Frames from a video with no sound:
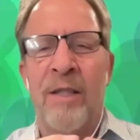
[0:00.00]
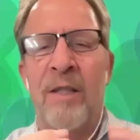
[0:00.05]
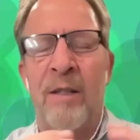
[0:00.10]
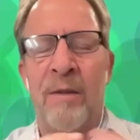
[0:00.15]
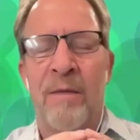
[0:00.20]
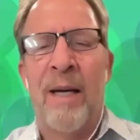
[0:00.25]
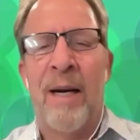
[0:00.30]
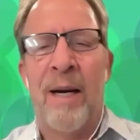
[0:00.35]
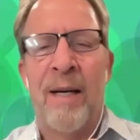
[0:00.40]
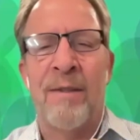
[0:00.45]

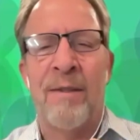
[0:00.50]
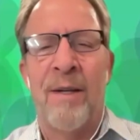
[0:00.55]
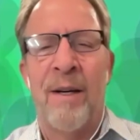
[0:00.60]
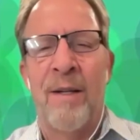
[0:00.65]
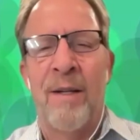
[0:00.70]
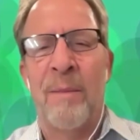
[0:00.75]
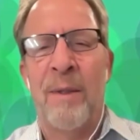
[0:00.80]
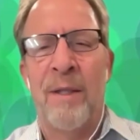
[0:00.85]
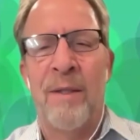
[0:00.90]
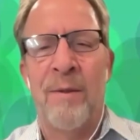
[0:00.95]
of
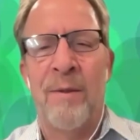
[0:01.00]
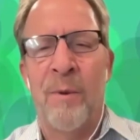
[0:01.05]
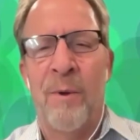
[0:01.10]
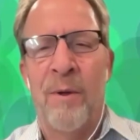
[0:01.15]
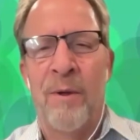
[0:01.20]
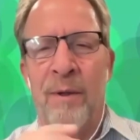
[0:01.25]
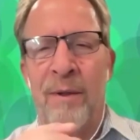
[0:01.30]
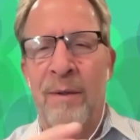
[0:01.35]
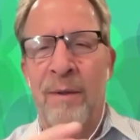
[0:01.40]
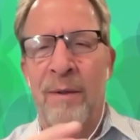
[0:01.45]
taxonomies
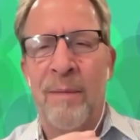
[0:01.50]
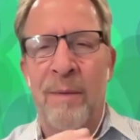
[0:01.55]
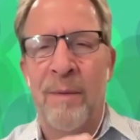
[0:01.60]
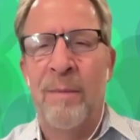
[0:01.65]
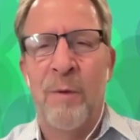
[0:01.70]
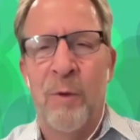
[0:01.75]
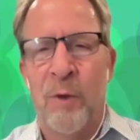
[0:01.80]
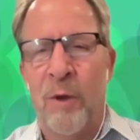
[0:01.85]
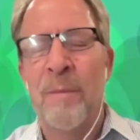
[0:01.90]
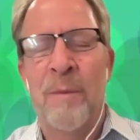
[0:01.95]
or
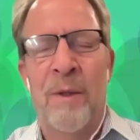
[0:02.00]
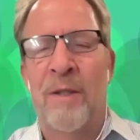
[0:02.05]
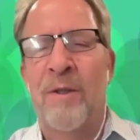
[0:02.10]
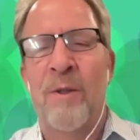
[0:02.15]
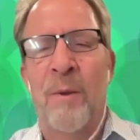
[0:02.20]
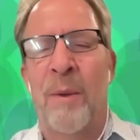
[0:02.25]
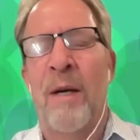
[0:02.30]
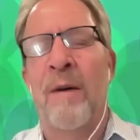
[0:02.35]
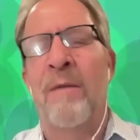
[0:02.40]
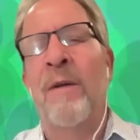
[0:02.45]
term
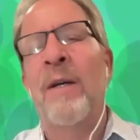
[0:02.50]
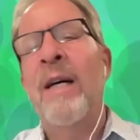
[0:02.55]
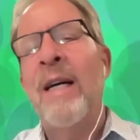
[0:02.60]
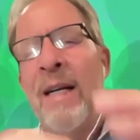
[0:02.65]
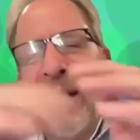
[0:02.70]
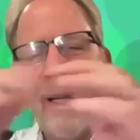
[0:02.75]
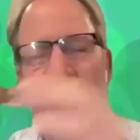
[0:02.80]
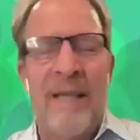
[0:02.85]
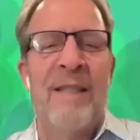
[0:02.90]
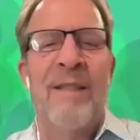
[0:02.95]
lists or whatever
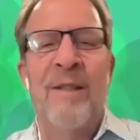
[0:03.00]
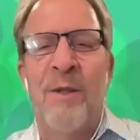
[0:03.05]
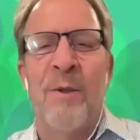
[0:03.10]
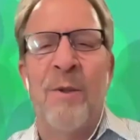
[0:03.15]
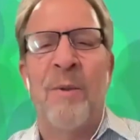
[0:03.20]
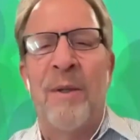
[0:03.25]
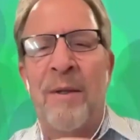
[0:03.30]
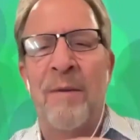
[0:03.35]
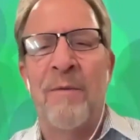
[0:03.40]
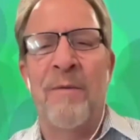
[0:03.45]

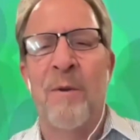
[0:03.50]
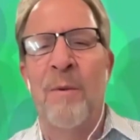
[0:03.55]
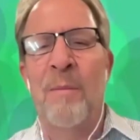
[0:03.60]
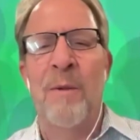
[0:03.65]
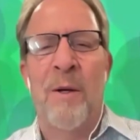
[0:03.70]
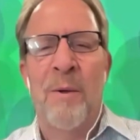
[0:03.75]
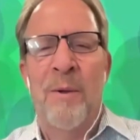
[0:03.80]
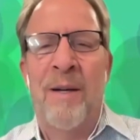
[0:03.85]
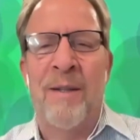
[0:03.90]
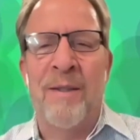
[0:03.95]
into a
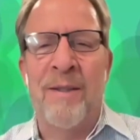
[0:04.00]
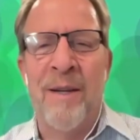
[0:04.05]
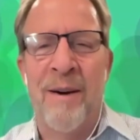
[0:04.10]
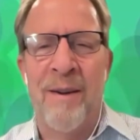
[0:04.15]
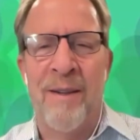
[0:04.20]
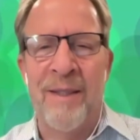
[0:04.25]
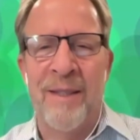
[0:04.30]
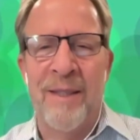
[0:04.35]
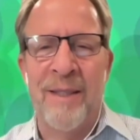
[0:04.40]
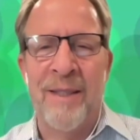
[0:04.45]
full-blown
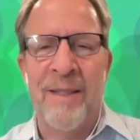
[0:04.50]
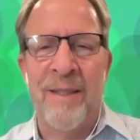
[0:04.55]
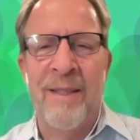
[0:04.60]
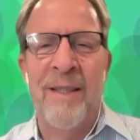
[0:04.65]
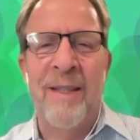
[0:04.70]
ontology?